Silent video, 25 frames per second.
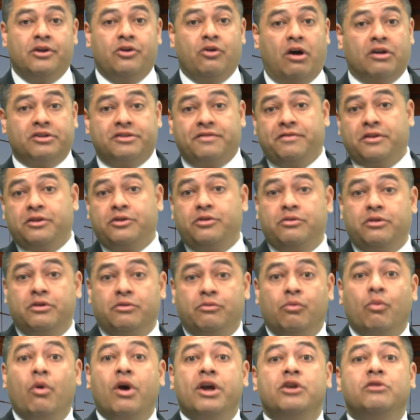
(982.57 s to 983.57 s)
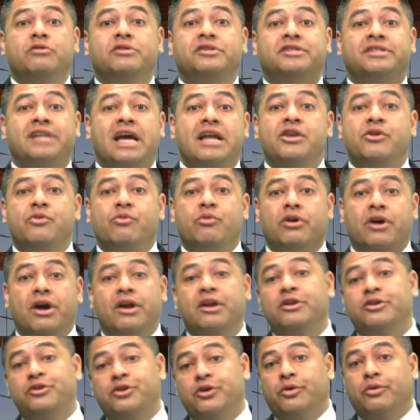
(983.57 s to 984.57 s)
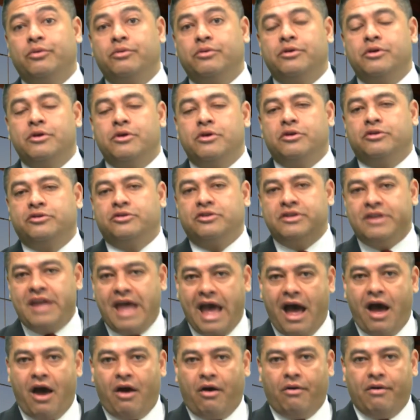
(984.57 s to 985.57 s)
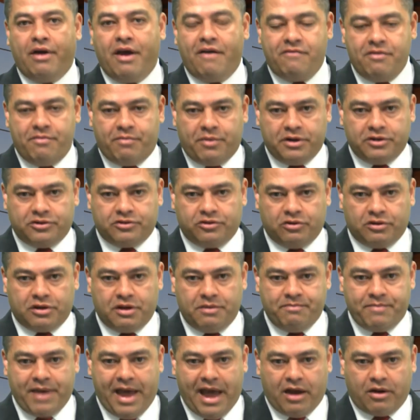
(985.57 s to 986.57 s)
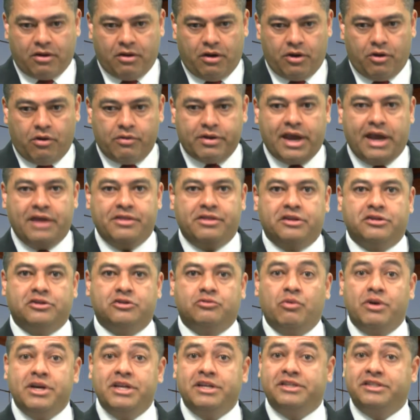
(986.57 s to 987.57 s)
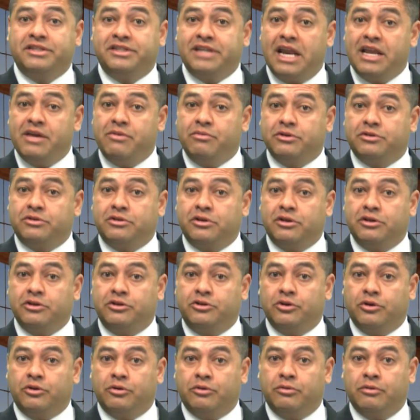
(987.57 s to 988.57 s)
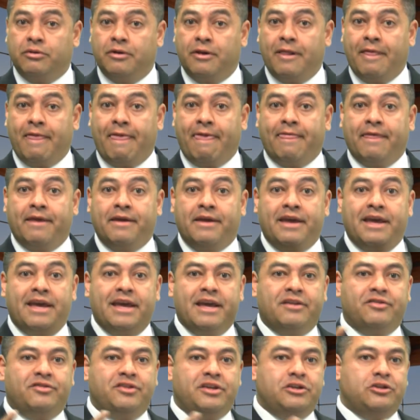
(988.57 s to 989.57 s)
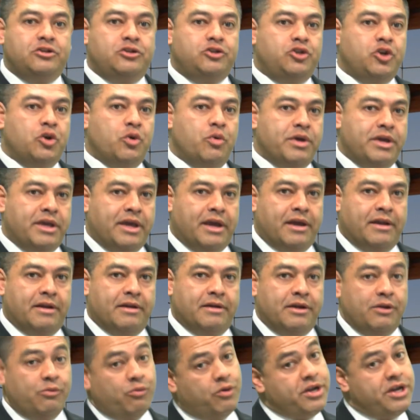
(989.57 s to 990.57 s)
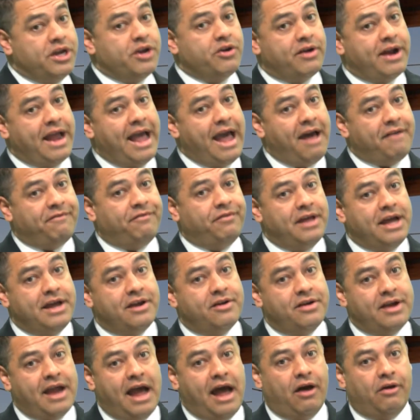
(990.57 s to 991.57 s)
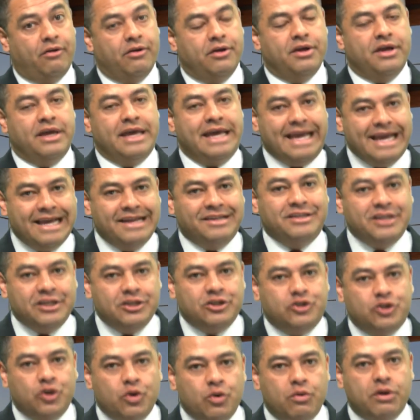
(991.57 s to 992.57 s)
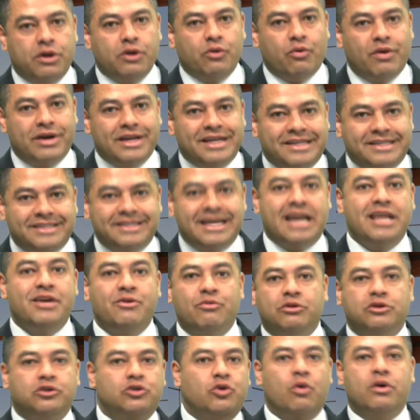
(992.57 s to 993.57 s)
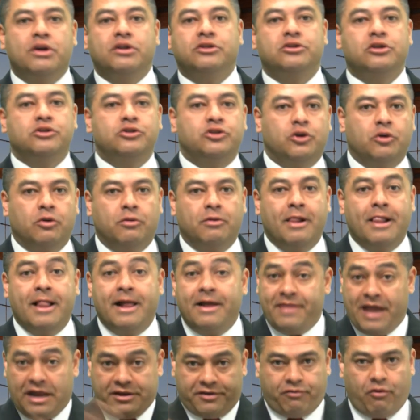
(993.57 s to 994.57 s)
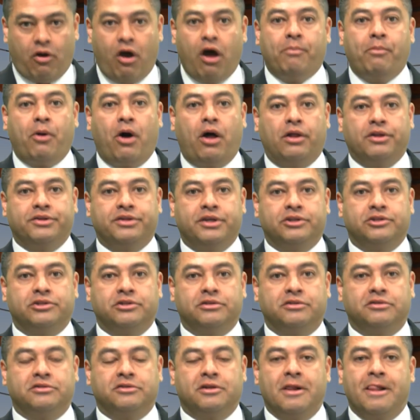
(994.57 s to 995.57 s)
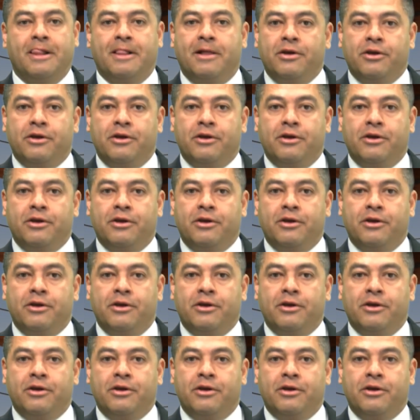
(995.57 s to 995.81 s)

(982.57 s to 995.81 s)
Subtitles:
You also have to do what you said you were going to do. So now everybody's looking back on, okay, this is what he said he was going to do. Is he doing it? And we're a year and a half later now. Is he doing what he said he was going to do? That's for all politicians.